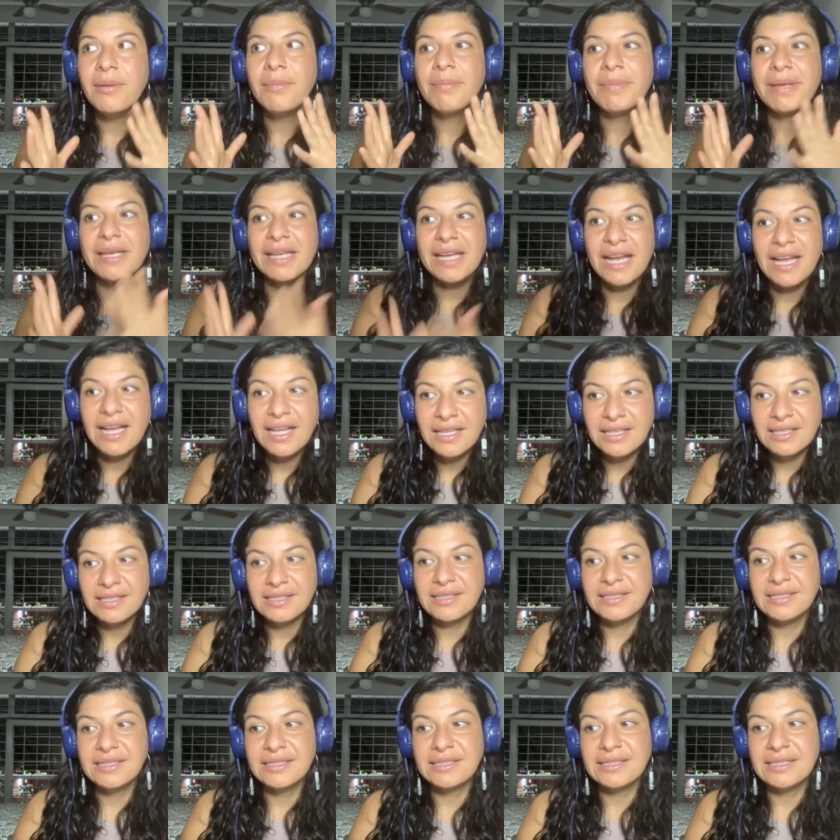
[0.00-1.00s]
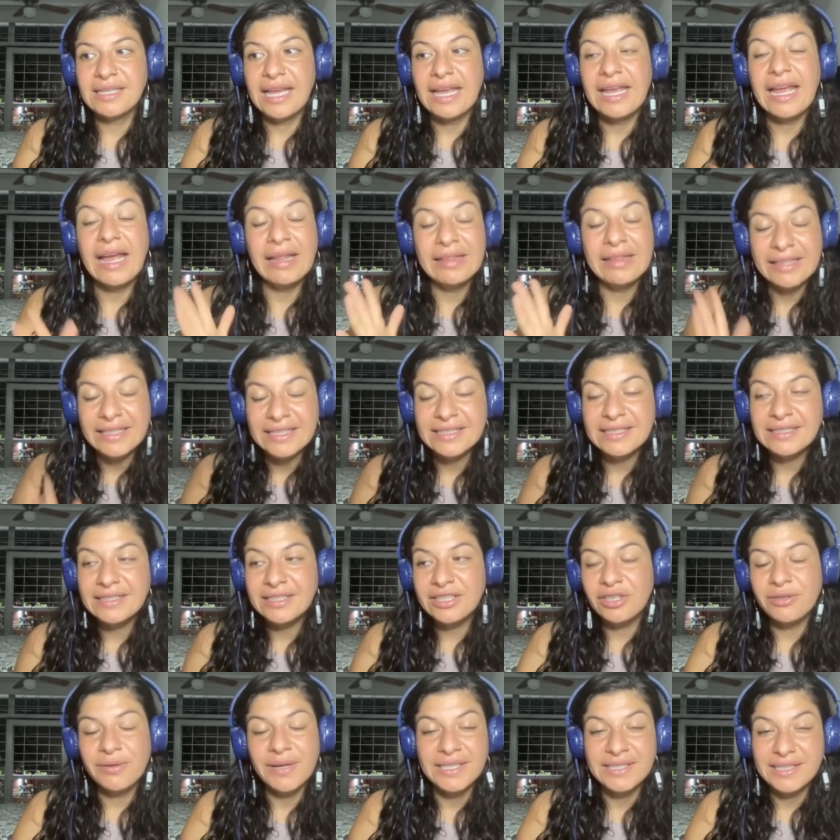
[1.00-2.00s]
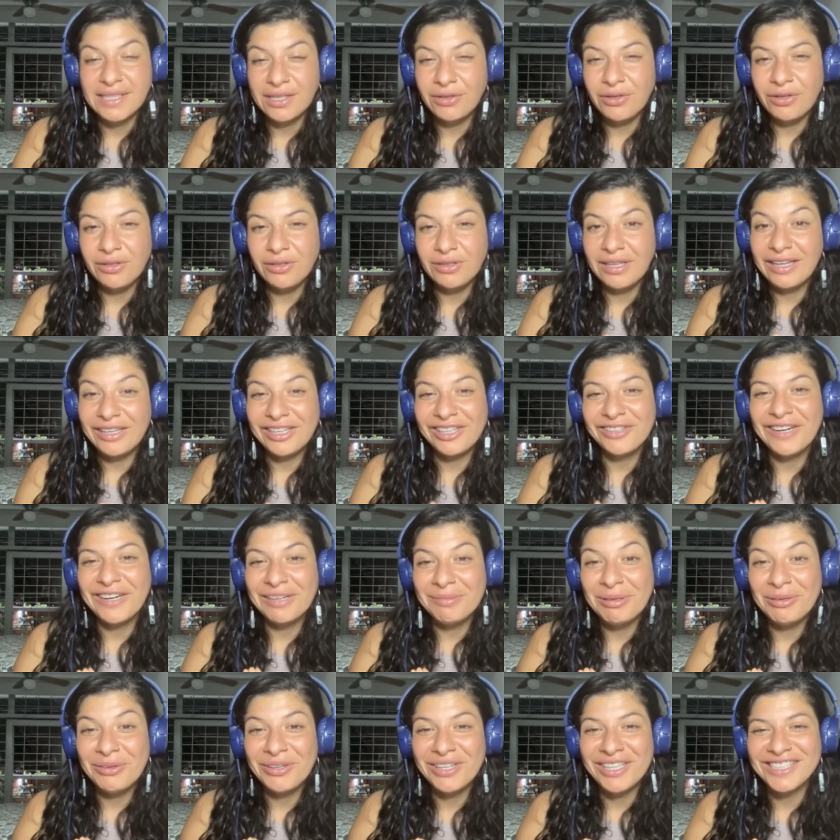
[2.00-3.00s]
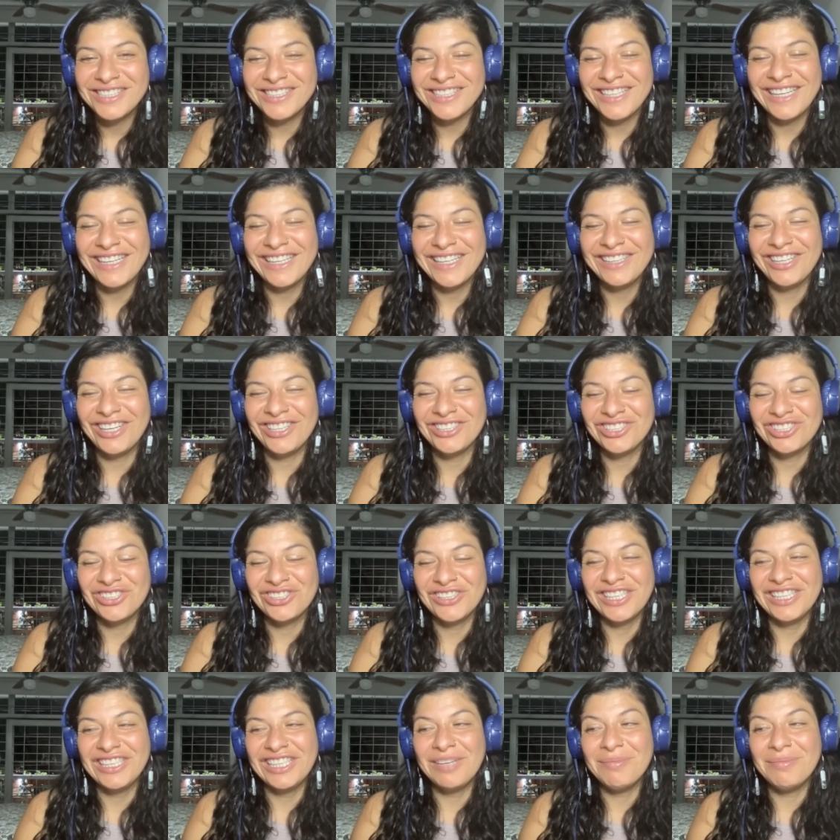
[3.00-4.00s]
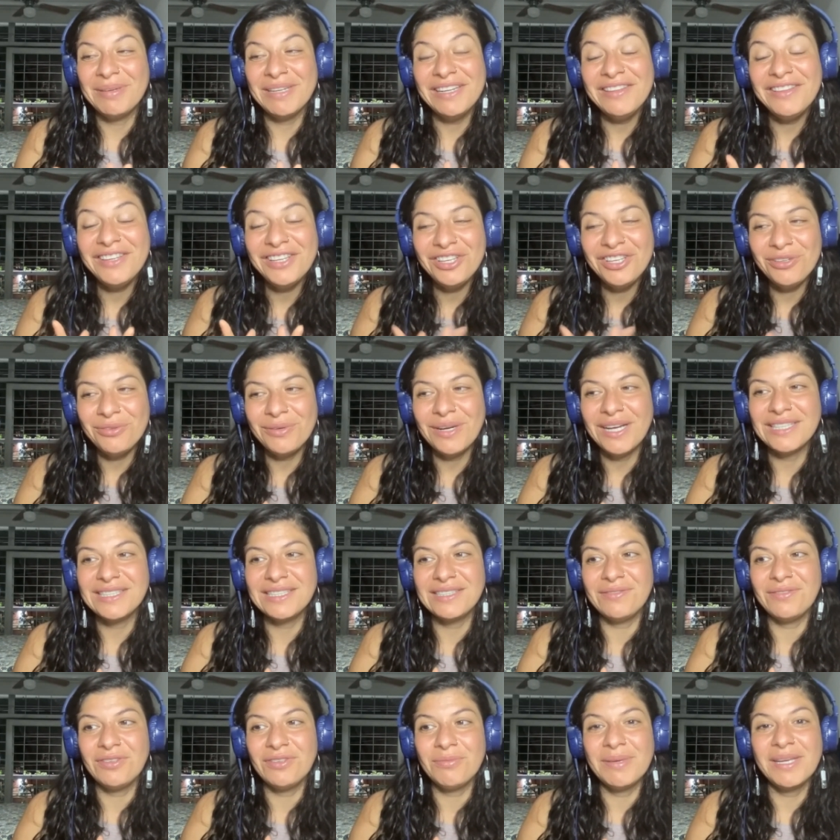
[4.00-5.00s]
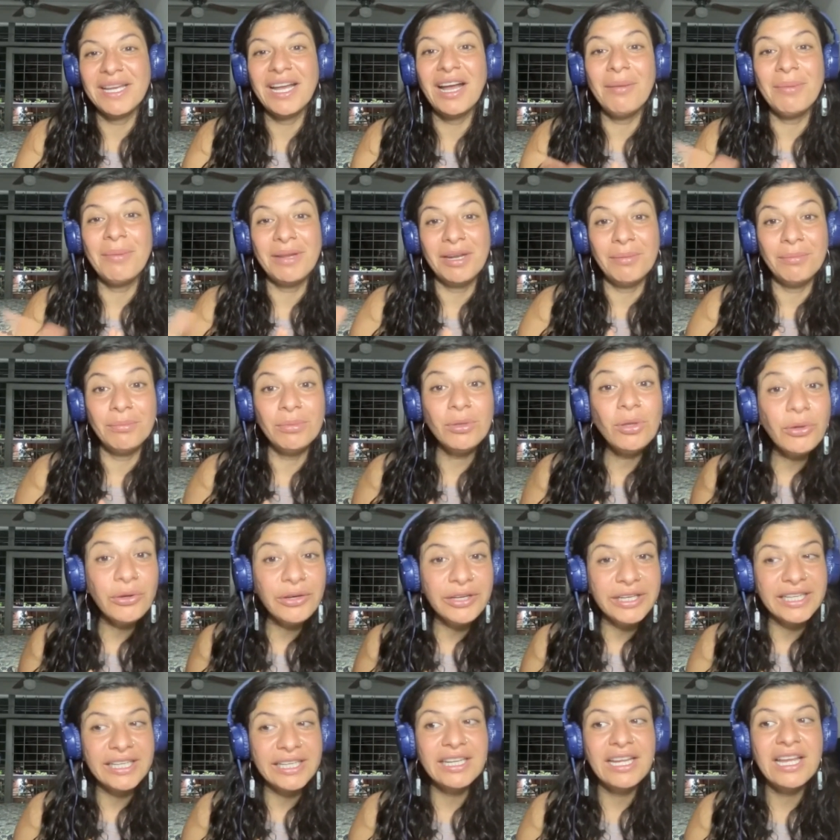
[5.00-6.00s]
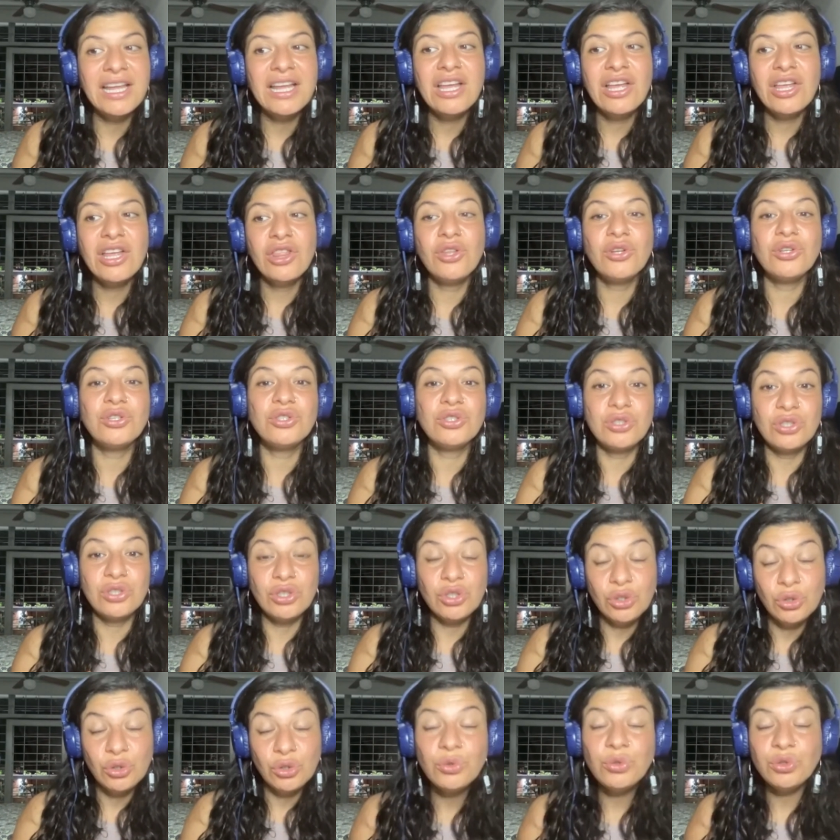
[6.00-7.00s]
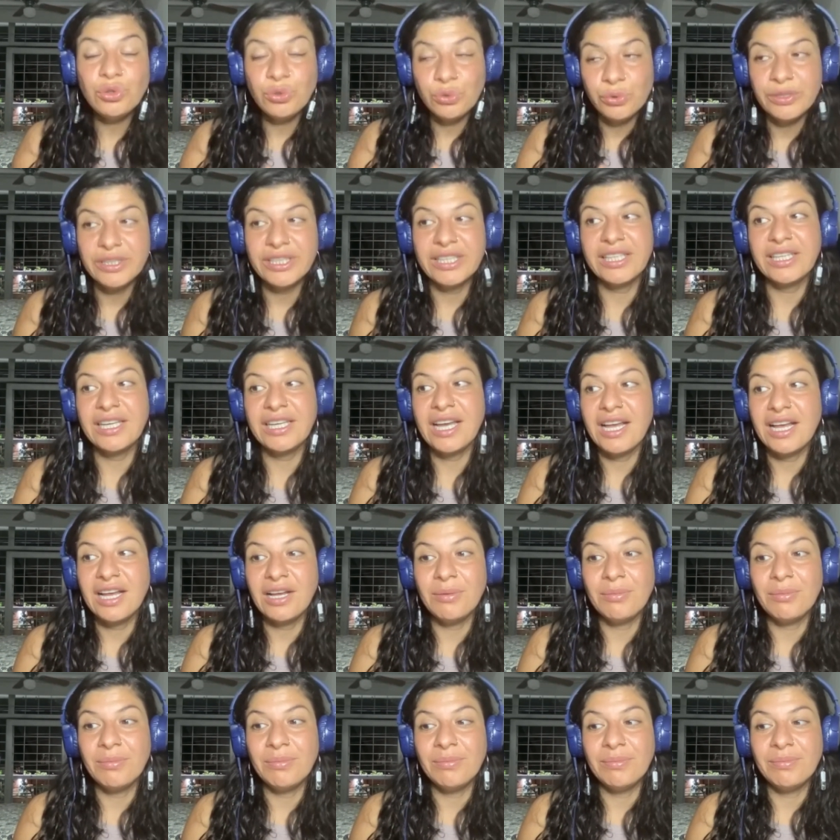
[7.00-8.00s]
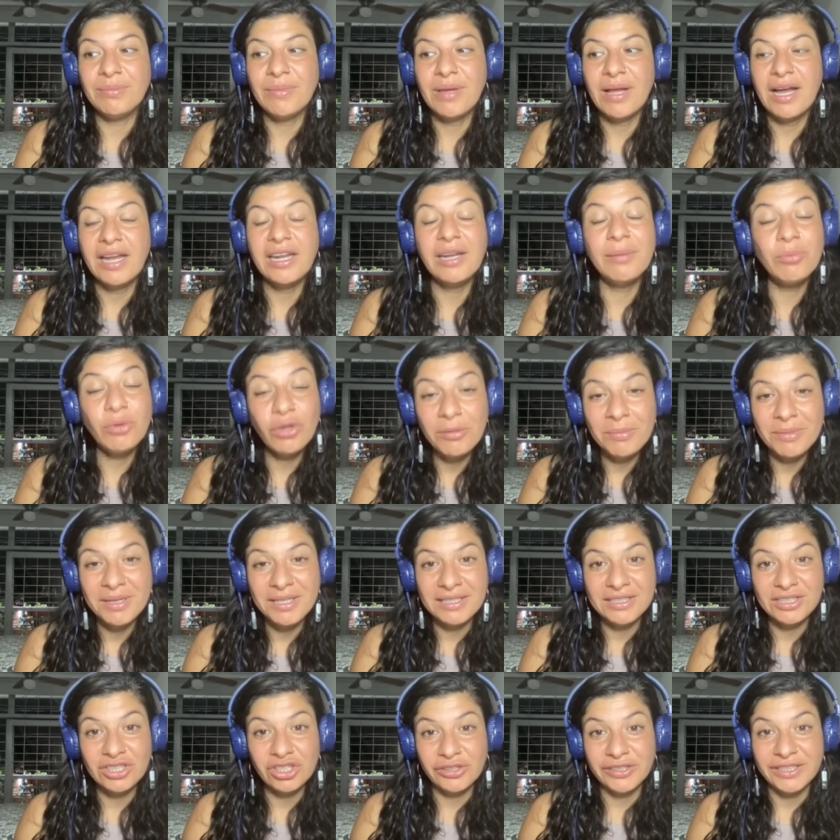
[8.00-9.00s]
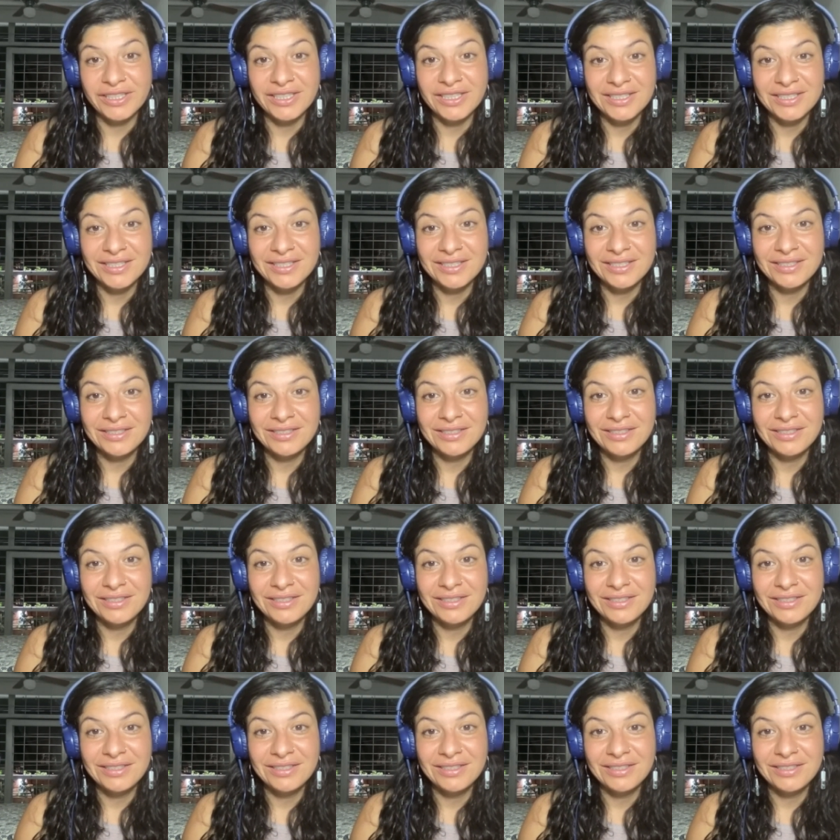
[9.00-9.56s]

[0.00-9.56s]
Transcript: Because at least in the US, correct me what it's like in Australia, but in the US, if you become unemployed, there's usually unemployment insurance,